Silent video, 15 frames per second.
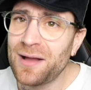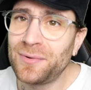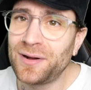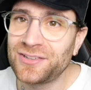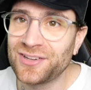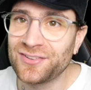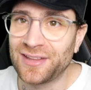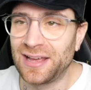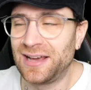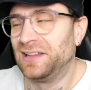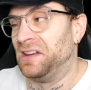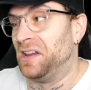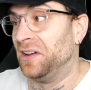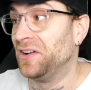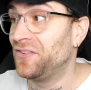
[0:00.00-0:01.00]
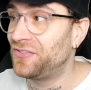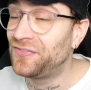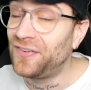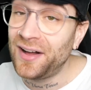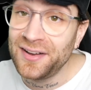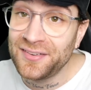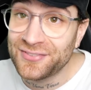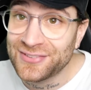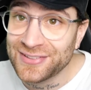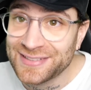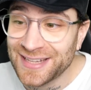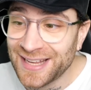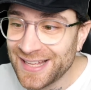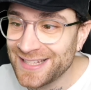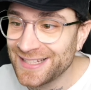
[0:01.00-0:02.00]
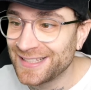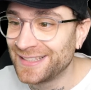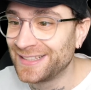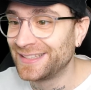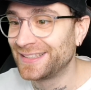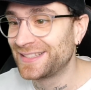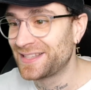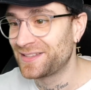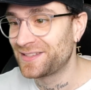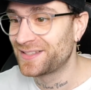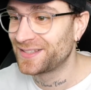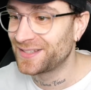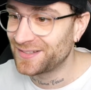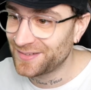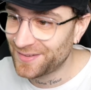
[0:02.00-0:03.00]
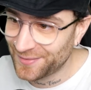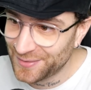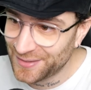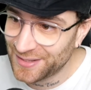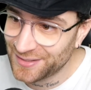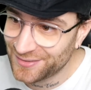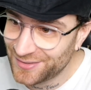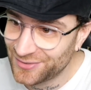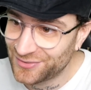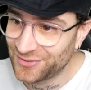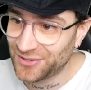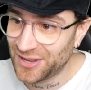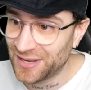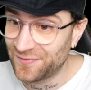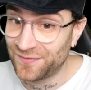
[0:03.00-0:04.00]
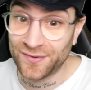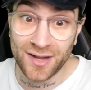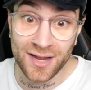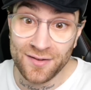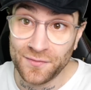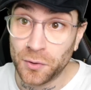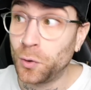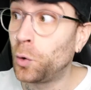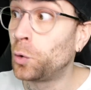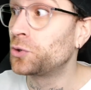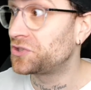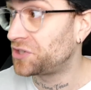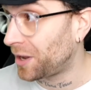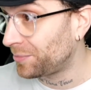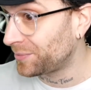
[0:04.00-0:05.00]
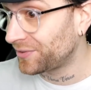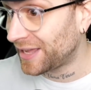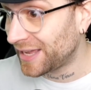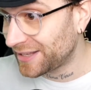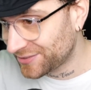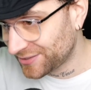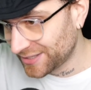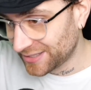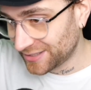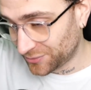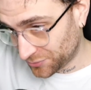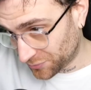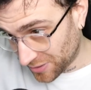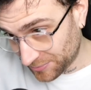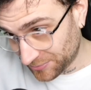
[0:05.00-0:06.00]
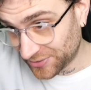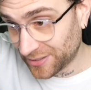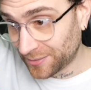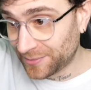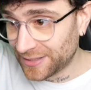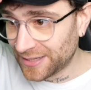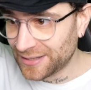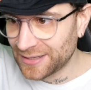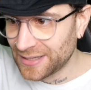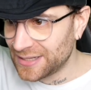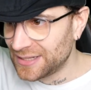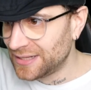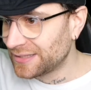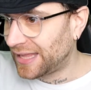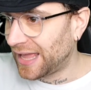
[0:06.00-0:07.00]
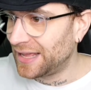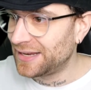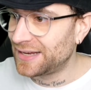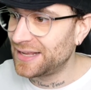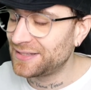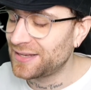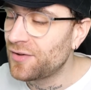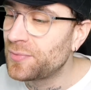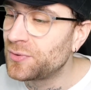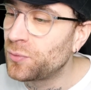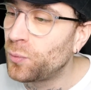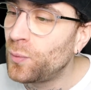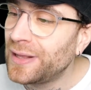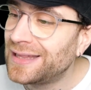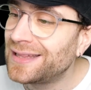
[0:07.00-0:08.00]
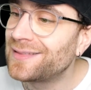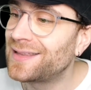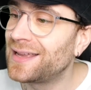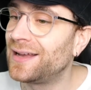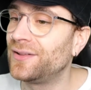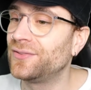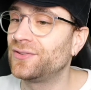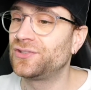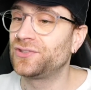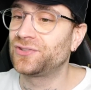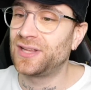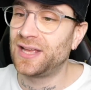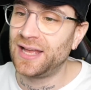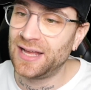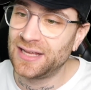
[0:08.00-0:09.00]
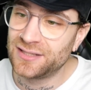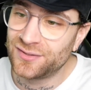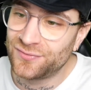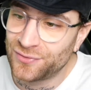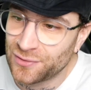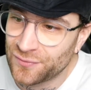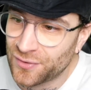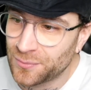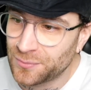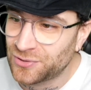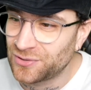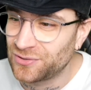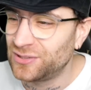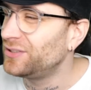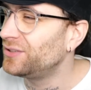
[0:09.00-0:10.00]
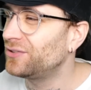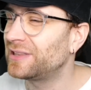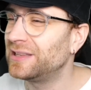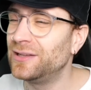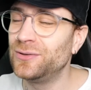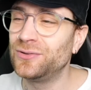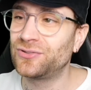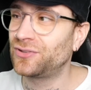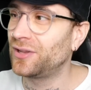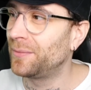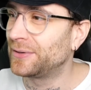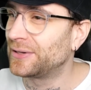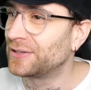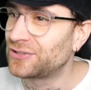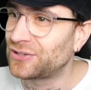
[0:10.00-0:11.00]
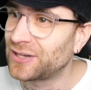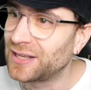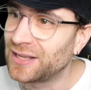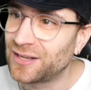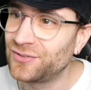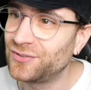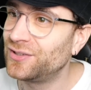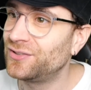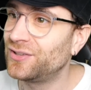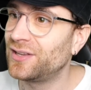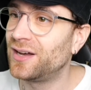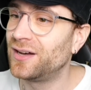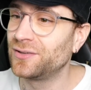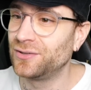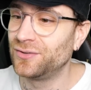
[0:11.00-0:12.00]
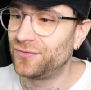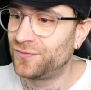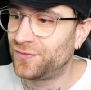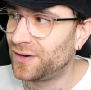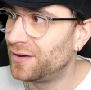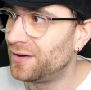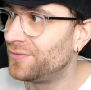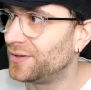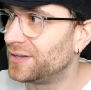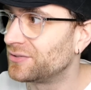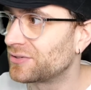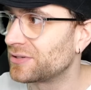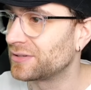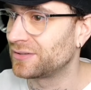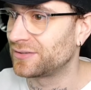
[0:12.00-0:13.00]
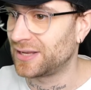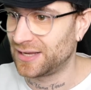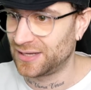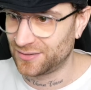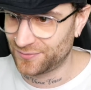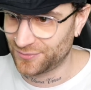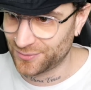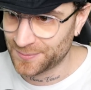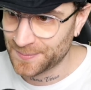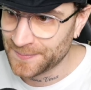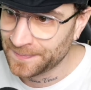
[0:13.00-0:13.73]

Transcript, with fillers: much is it? I don't know. 5 to 10? You're just saying 5 or double that? Or up to double that. Candidates have been whittled down to just a handful of options. This is loose terminology here, because you could argue 5 is a handful.